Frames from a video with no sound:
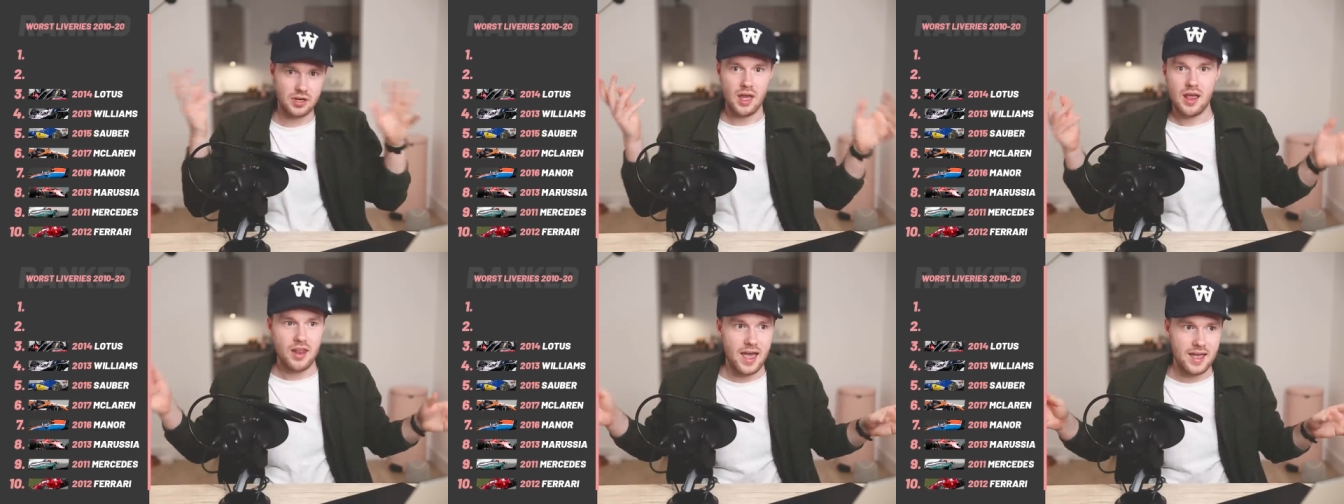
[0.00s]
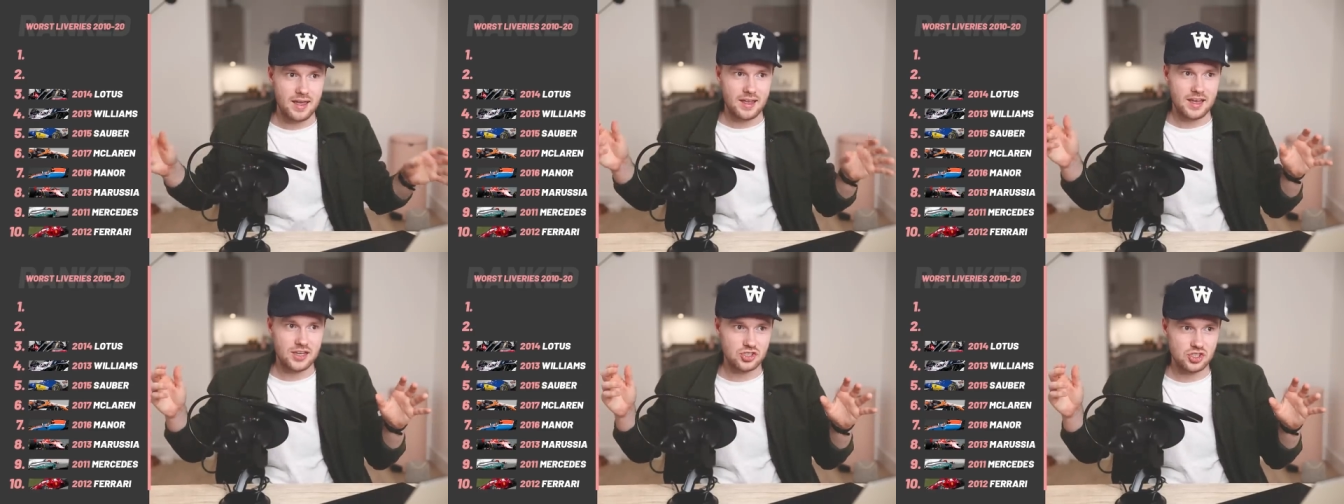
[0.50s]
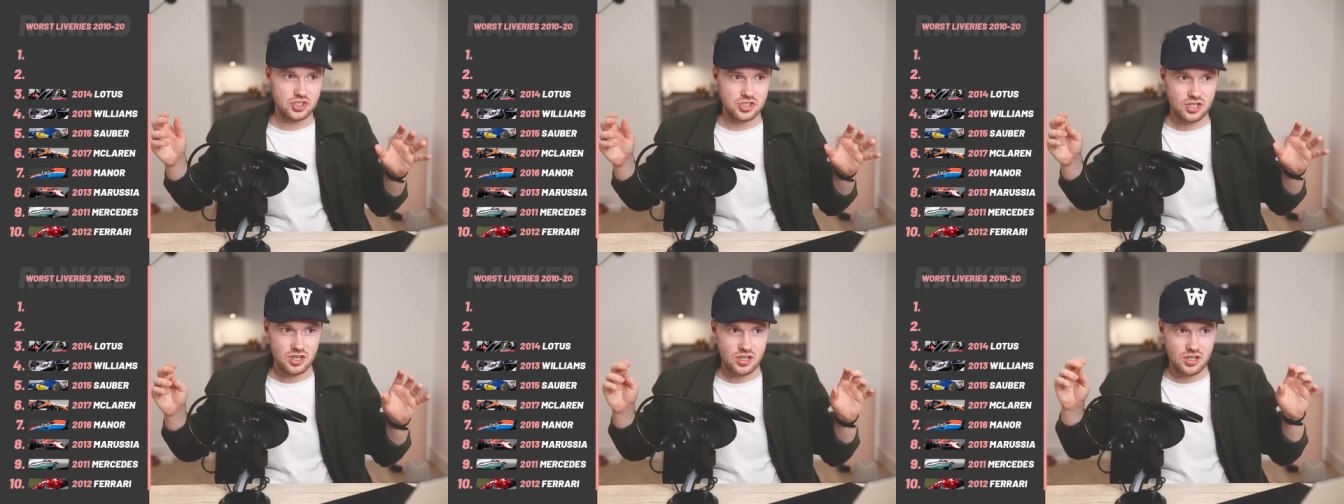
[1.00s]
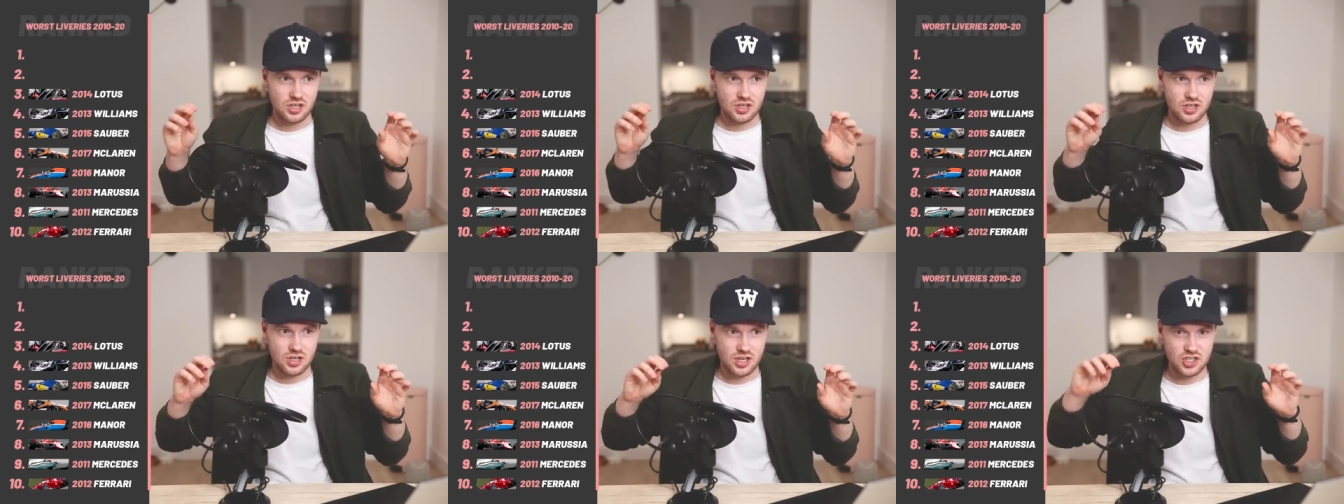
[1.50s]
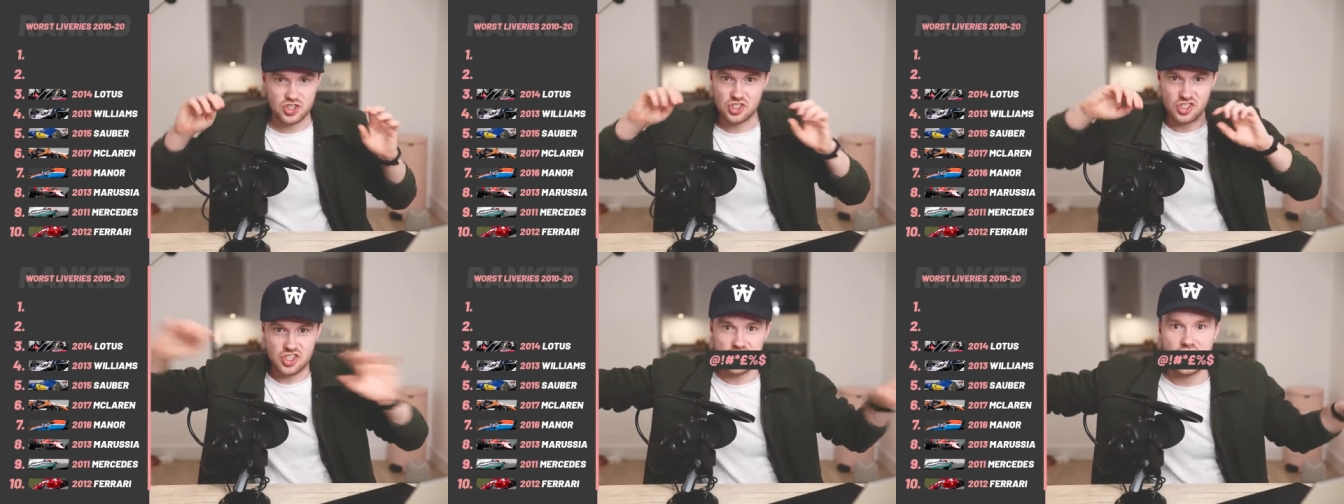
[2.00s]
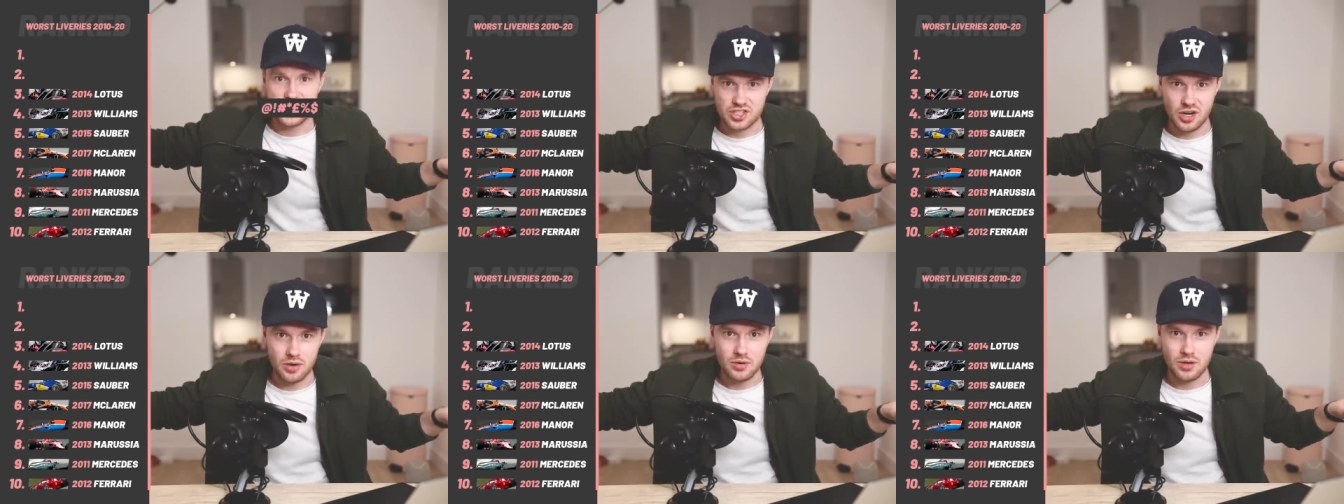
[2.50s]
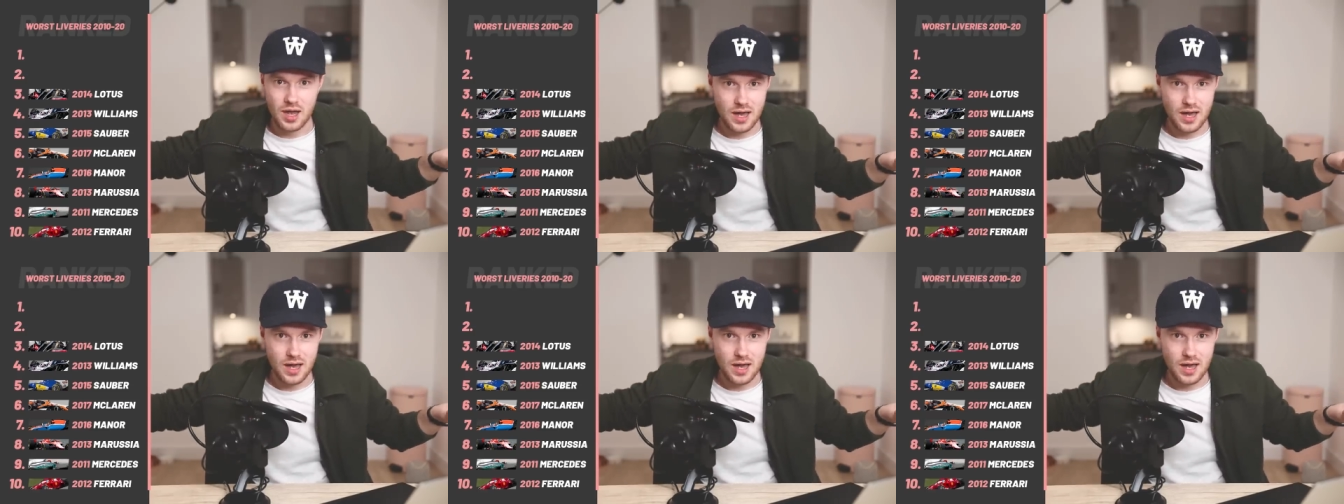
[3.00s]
And, like, it's just, it's just a show.